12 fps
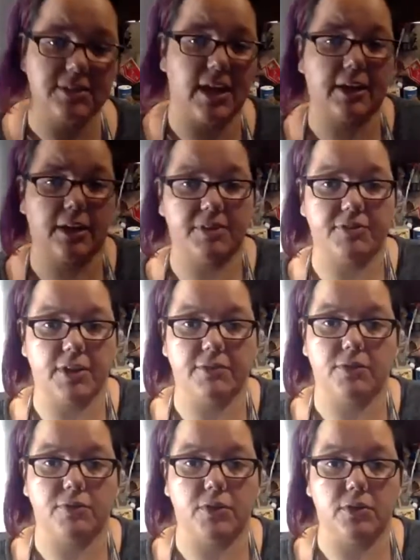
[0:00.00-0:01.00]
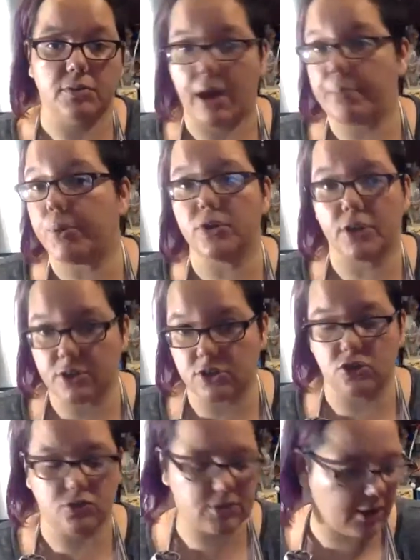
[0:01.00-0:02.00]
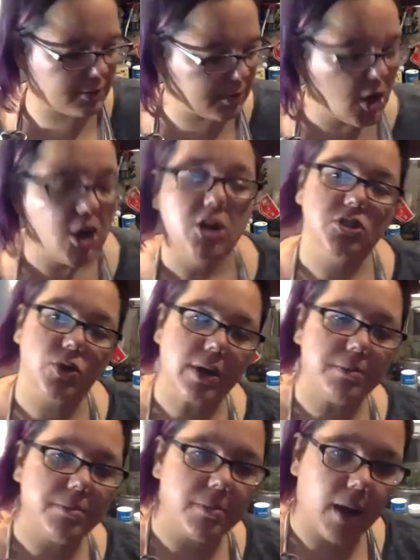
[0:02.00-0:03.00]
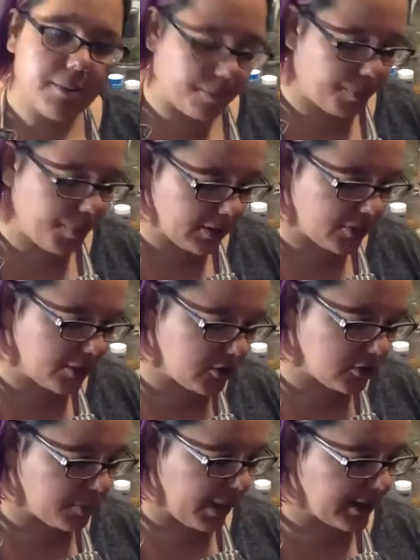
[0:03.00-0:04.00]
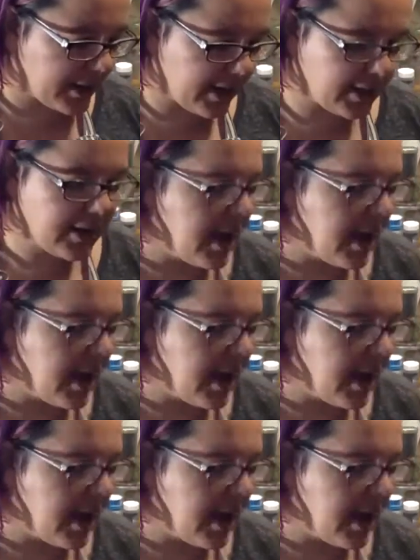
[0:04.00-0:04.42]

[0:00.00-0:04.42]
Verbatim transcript: not going to be flavorful. I pulled all the juice out. So I, I put it, the juice back in